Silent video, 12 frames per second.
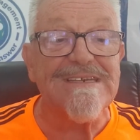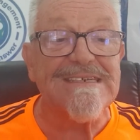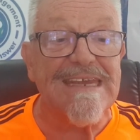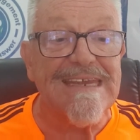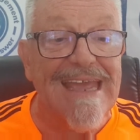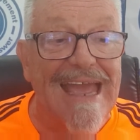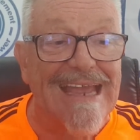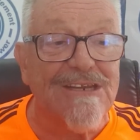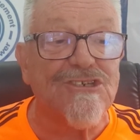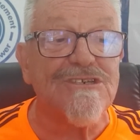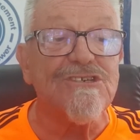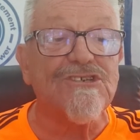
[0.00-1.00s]
take
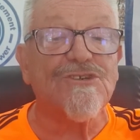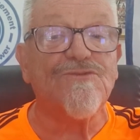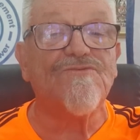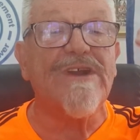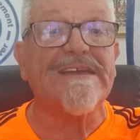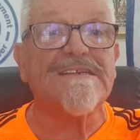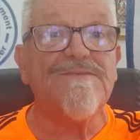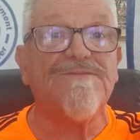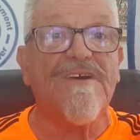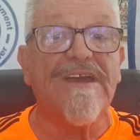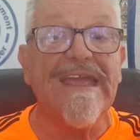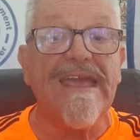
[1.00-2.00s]
actions to
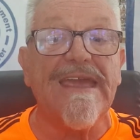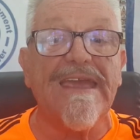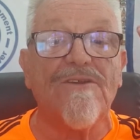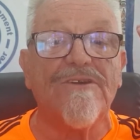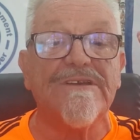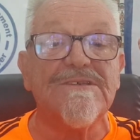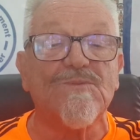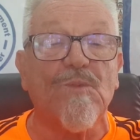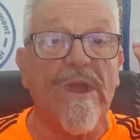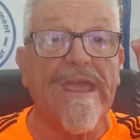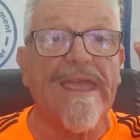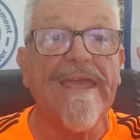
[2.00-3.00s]
rectify areas
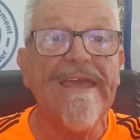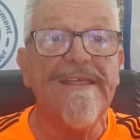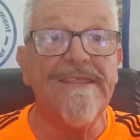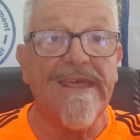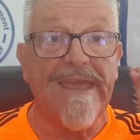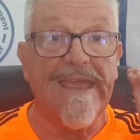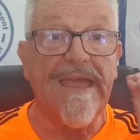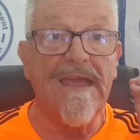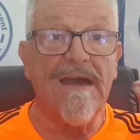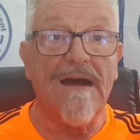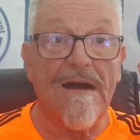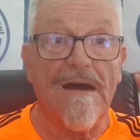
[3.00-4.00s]
where there
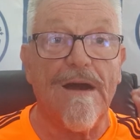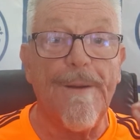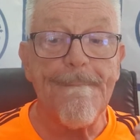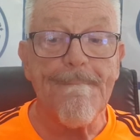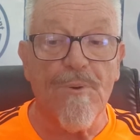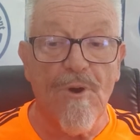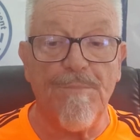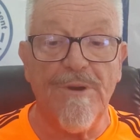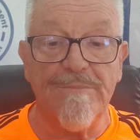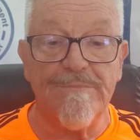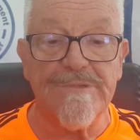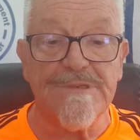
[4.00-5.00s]
are
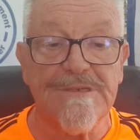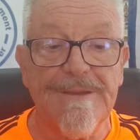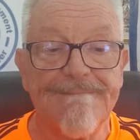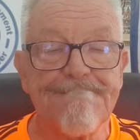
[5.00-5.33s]
problems.